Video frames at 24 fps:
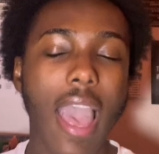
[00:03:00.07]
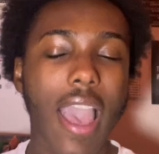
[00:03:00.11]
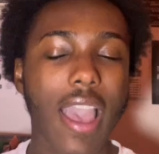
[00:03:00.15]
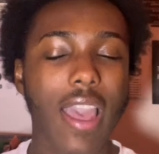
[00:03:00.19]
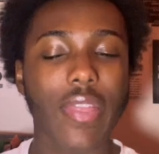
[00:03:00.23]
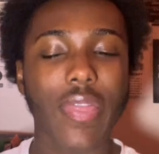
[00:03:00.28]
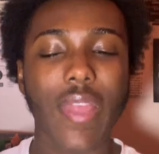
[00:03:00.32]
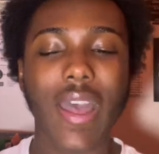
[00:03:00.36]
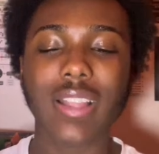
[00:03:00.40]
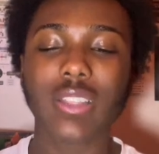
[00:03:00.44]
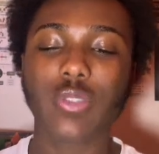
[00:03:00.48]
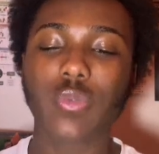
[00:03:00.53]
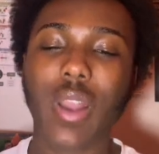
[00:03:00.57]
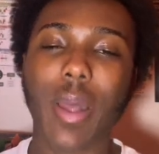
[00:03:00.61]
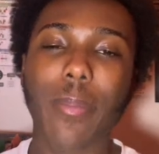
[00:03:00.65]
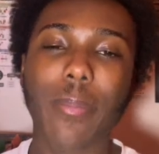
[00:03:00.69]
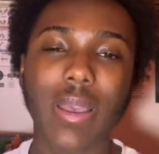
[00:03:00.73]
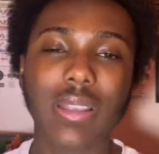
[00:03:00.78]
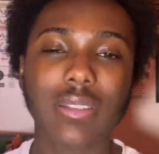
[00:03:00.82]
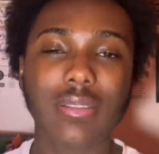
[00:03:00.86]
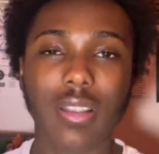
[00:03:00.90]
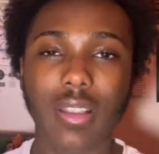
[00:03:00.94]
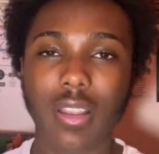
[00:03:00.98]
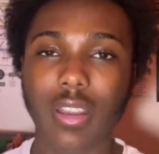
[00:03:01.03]
And that's what I'm
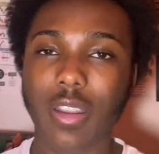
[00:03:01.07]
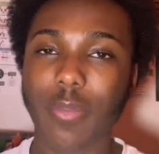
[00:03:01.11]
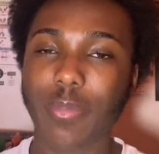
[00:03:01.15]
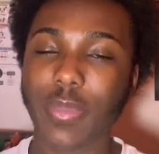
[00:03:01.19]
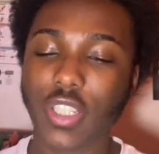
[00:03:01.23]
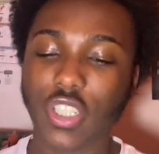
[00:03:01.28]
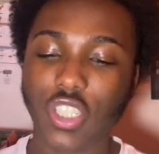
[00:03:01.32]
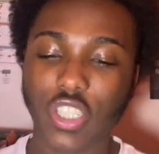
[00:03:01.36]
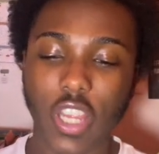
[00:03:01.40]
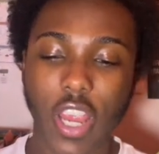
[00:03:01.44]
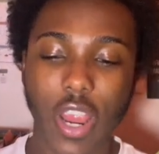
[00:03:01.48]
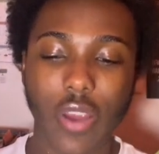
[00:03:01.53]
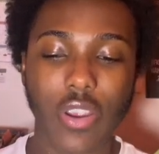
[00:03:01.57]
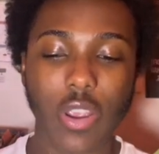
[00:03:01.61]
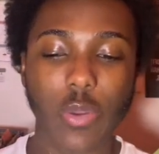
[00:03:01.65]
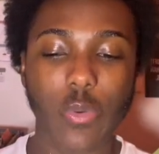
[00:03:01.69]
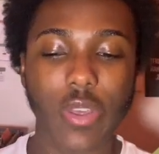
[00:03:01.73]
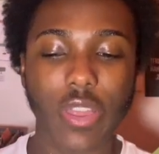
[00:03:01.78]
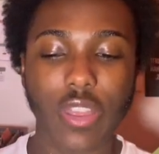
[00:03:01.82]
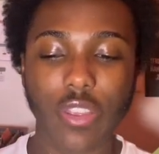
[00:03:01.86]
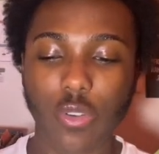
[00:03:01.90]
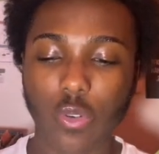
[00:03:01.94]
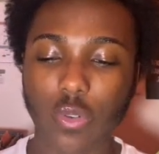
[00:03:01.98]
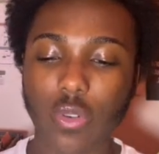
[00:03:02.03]
basically going to be sharing
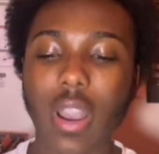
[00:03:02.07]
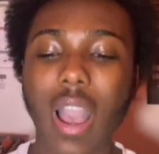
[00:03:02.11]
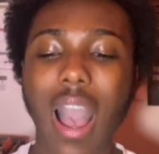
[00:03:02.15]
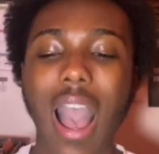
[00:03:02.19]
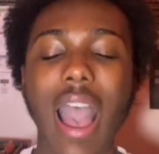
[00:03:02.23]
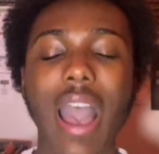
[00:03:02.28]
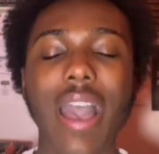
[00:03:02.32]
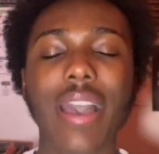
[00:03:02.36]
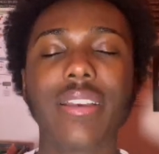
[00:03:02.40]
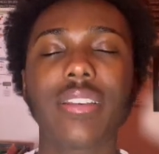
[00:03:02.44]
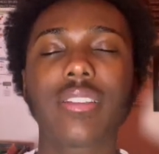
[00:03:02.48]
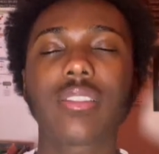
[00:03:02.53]
with you guys.